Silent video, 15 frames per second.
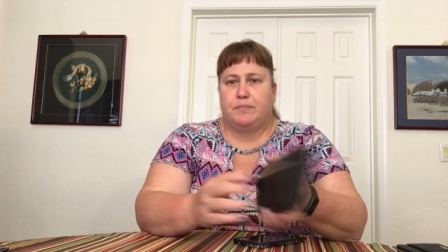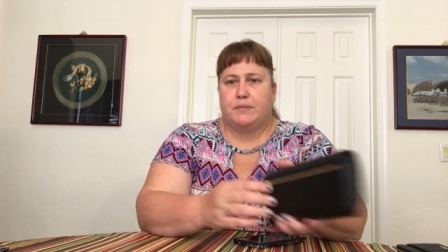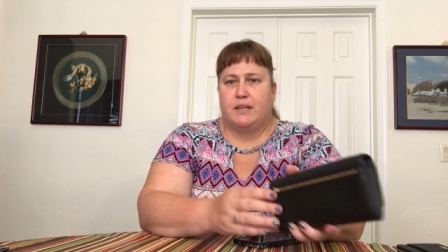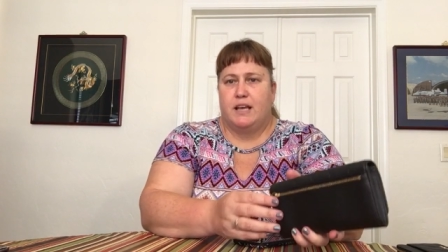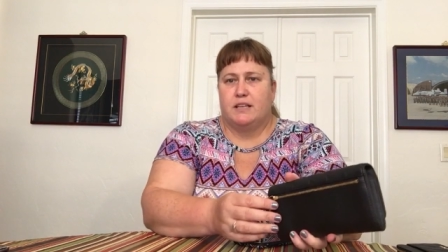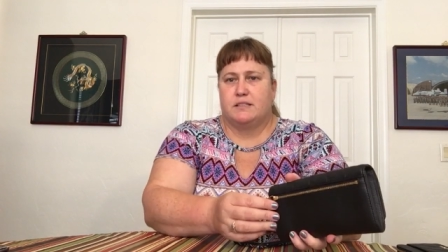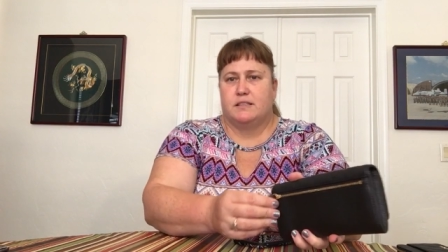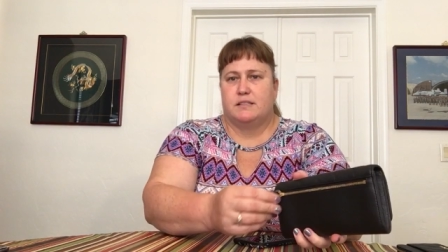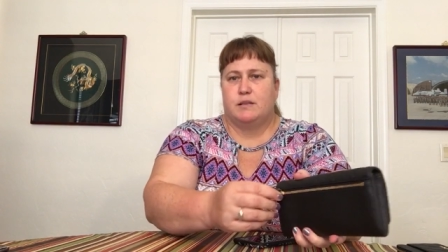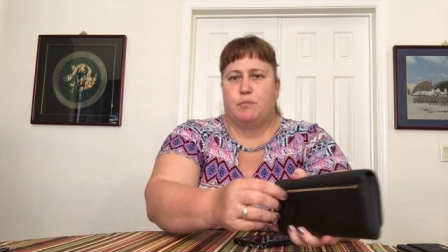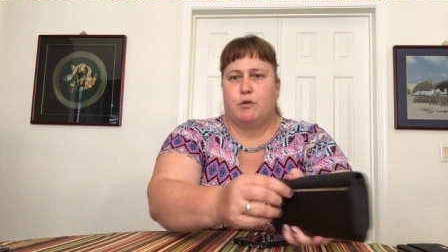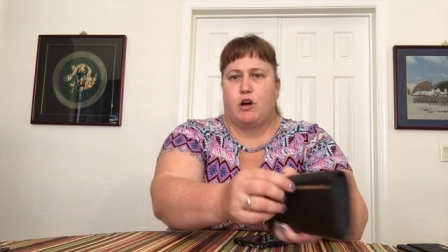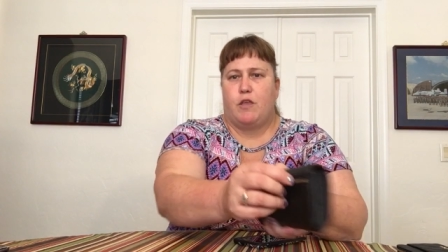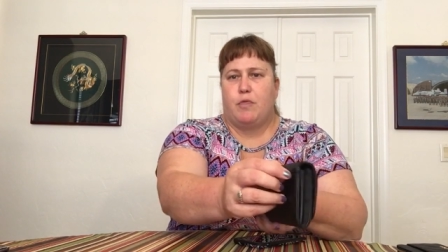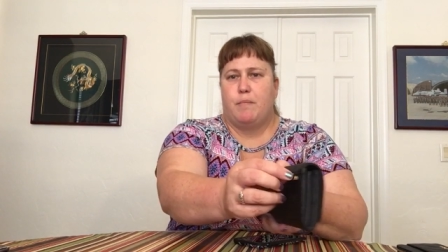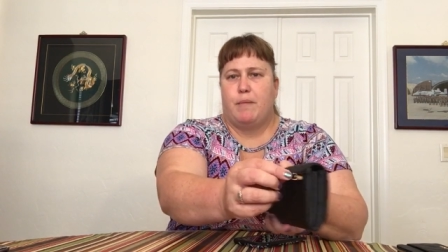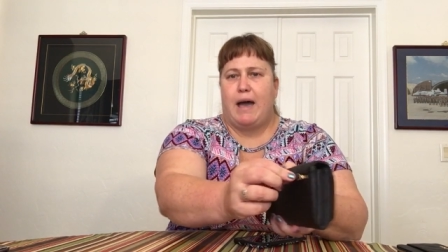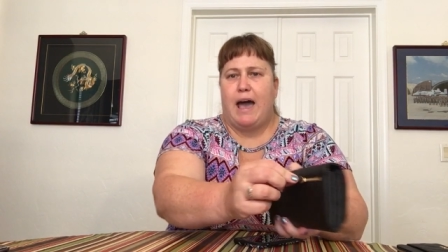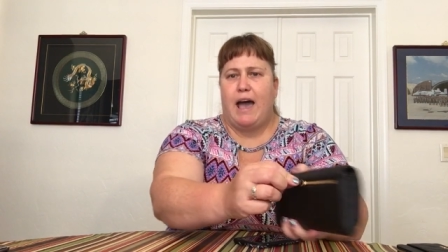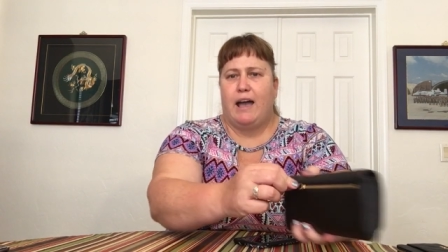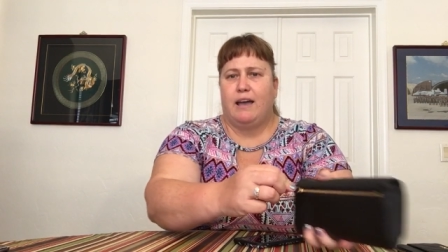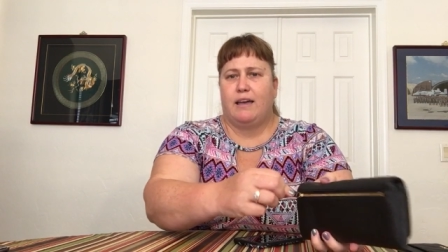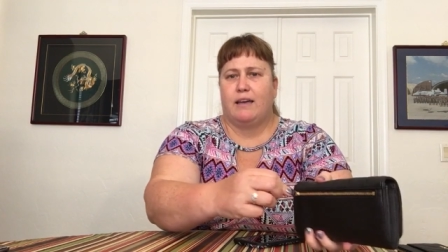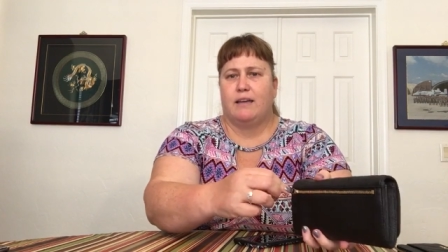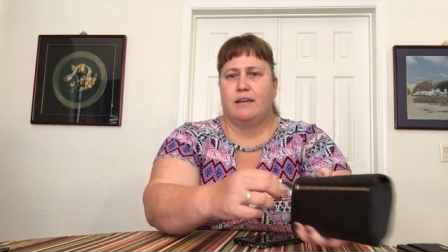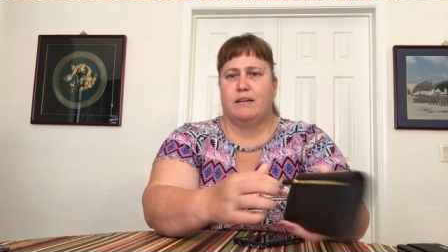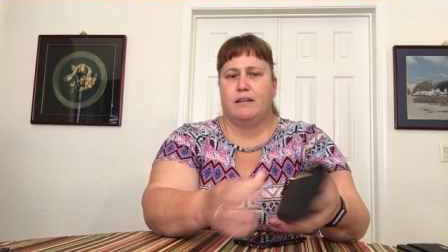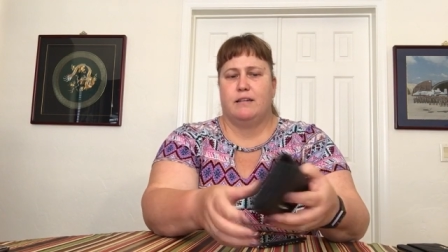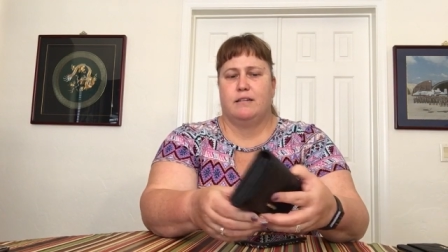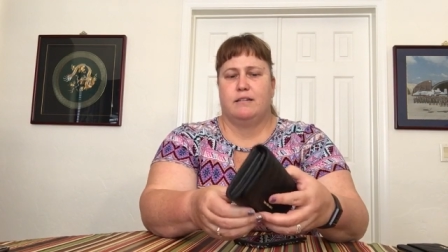It has a zipper on the back,
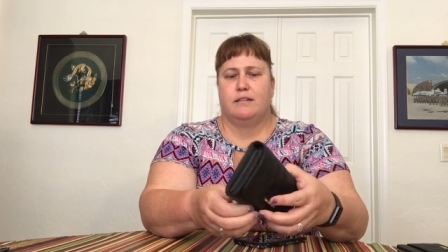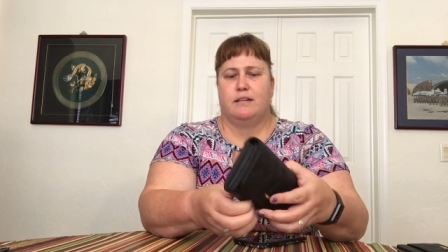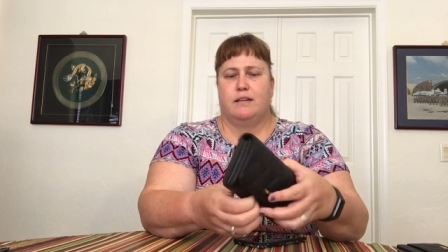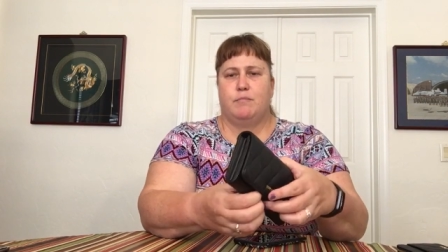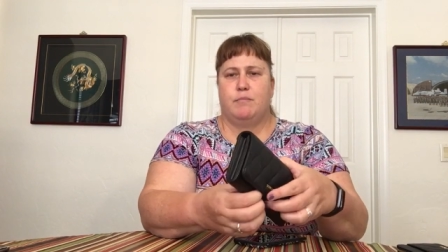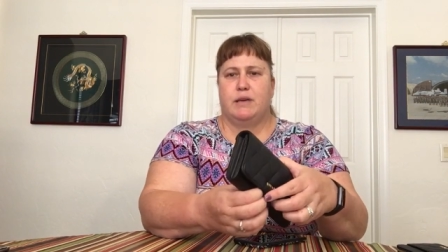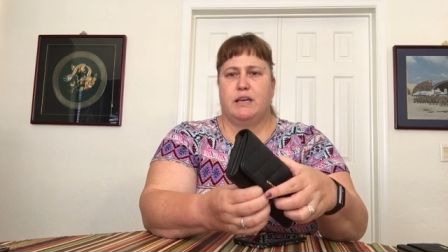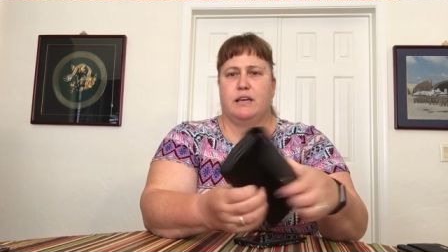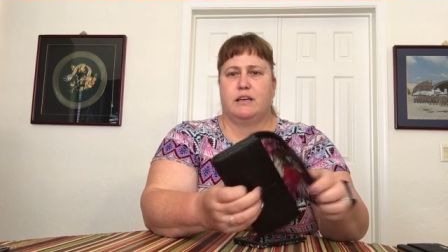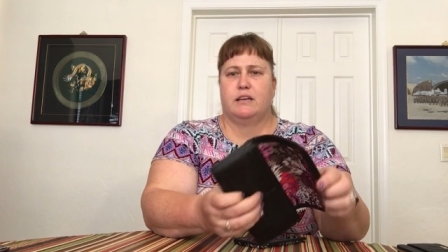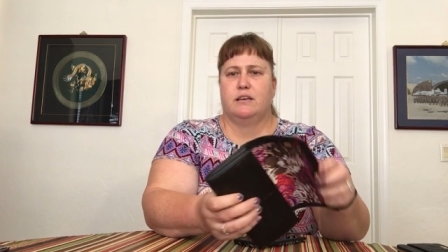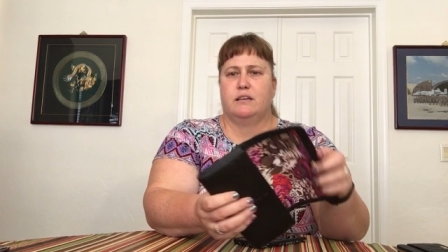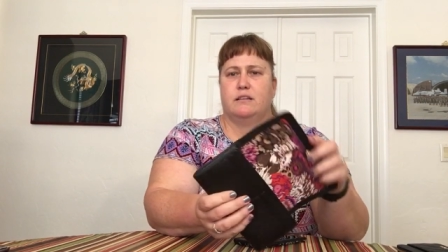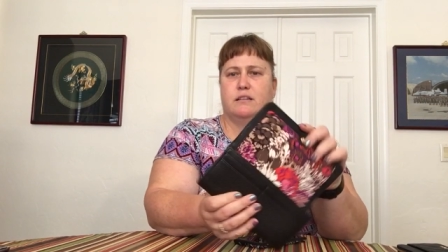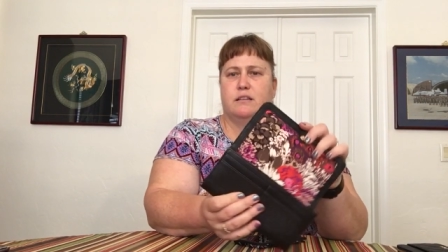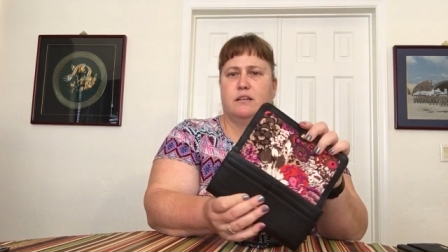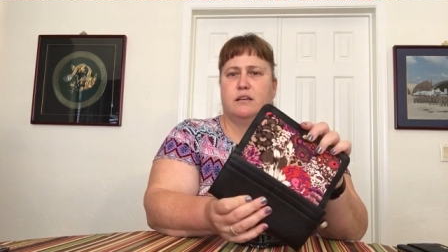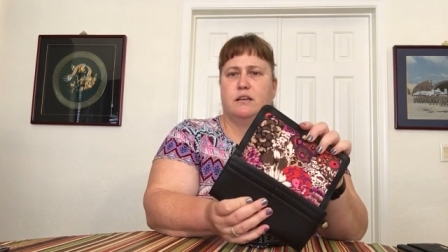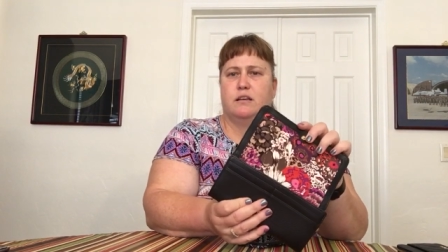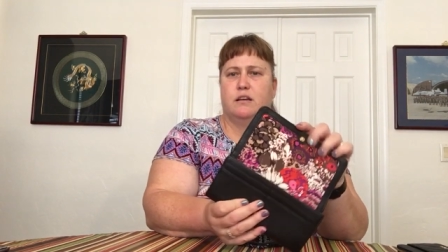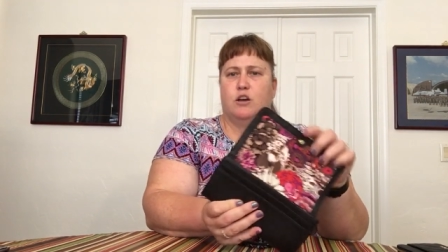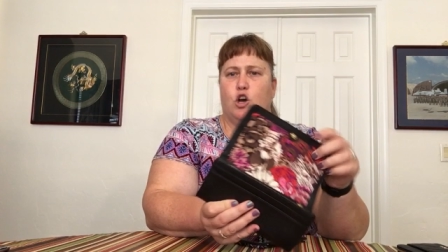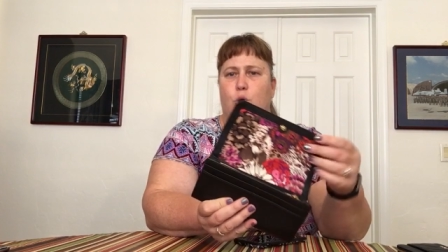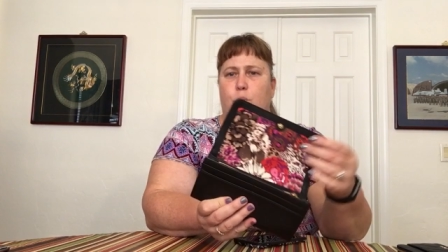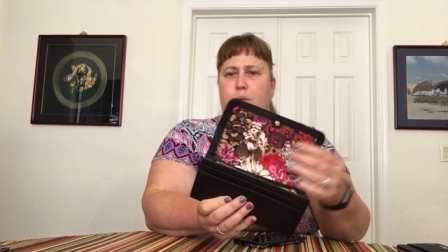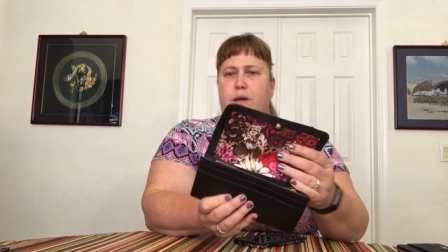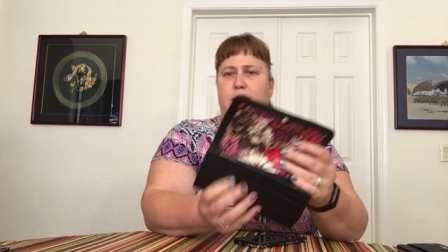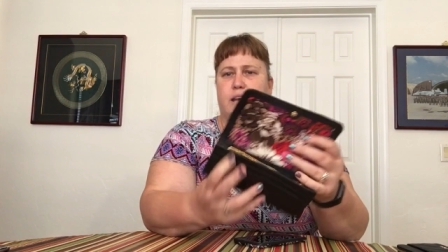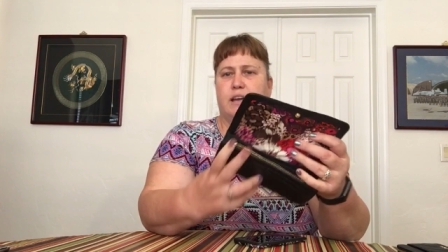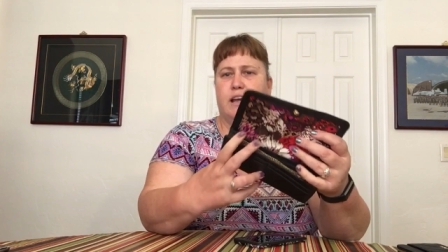big
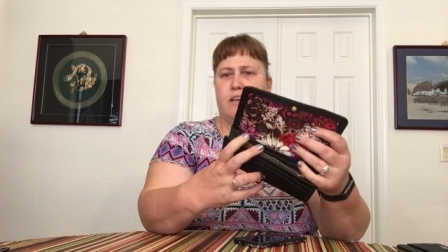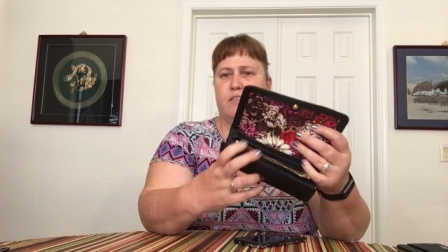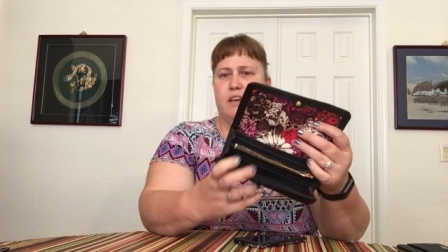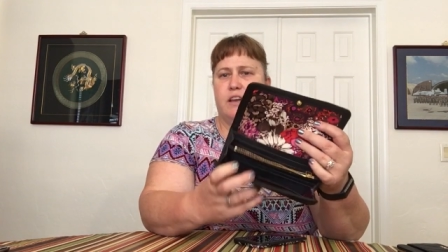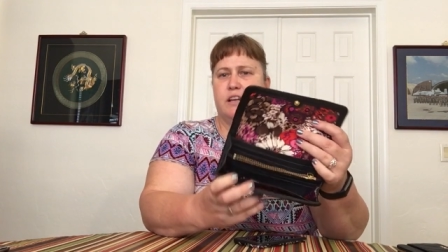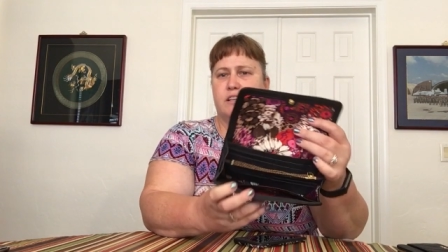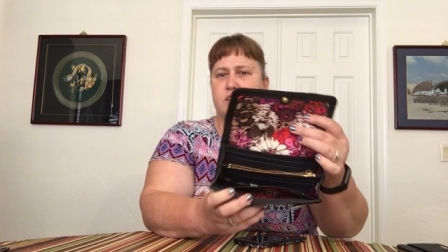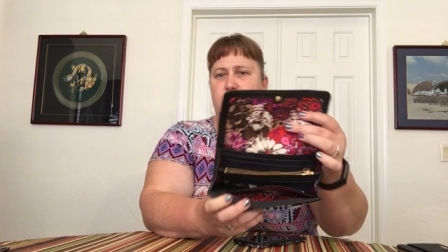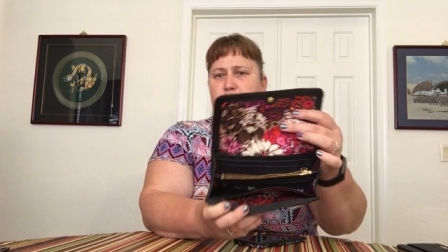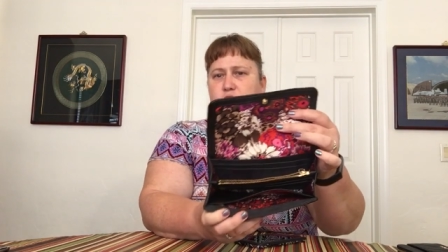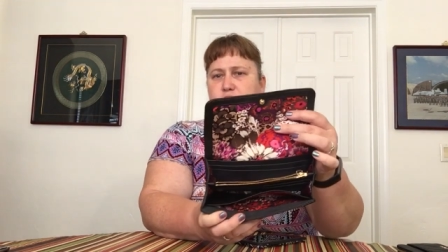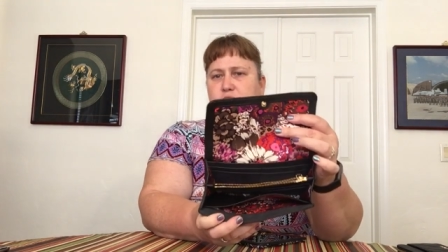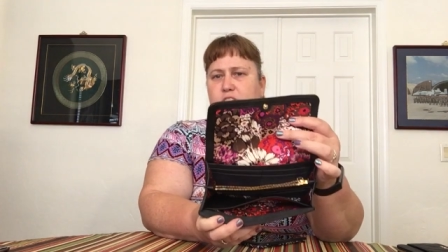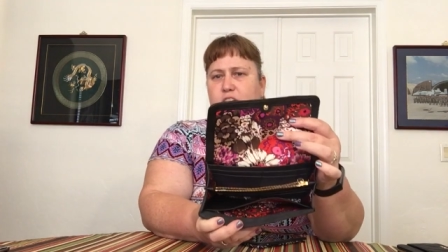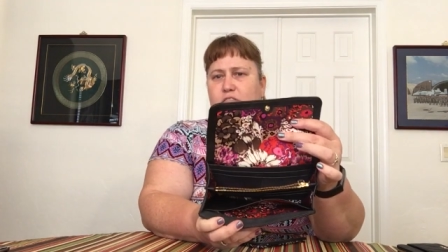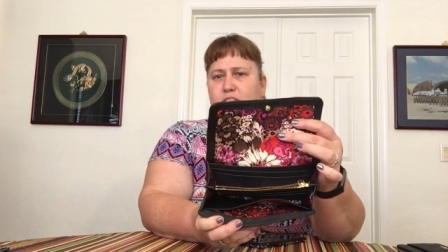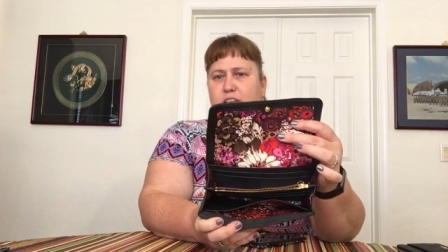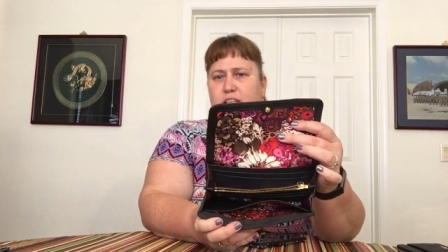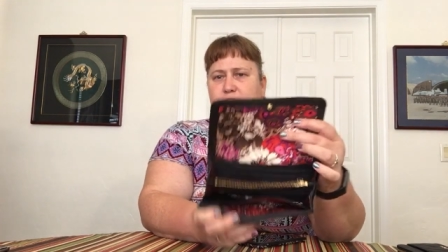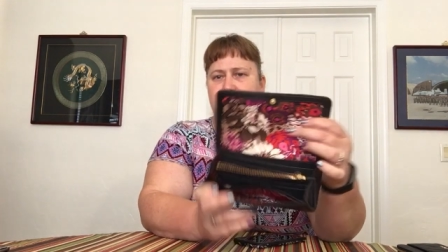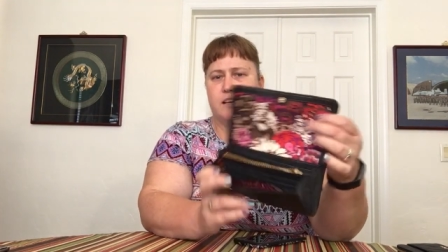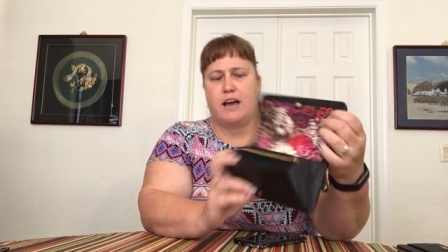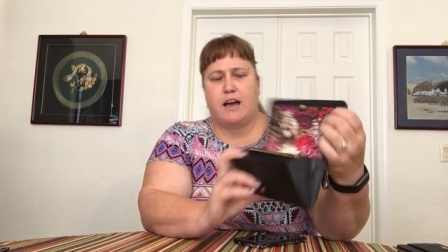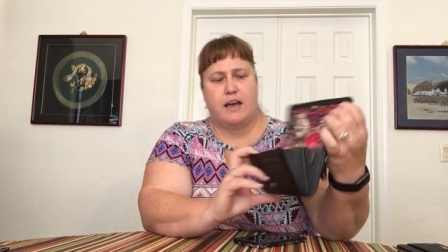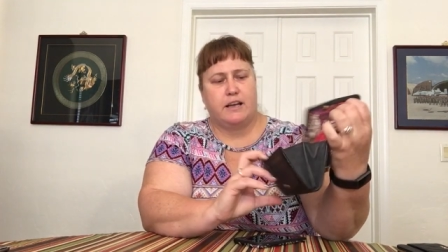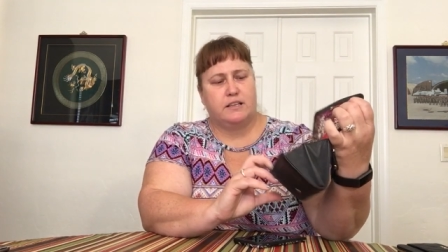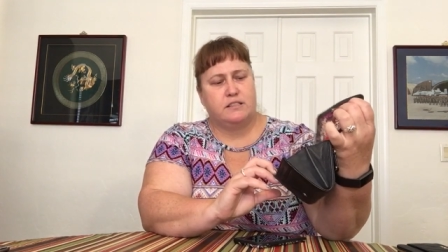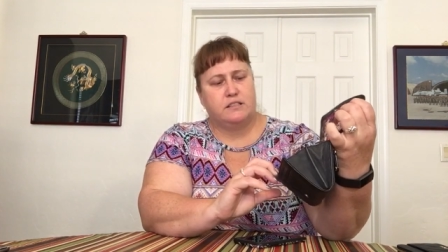open and then it's all the stuff inside.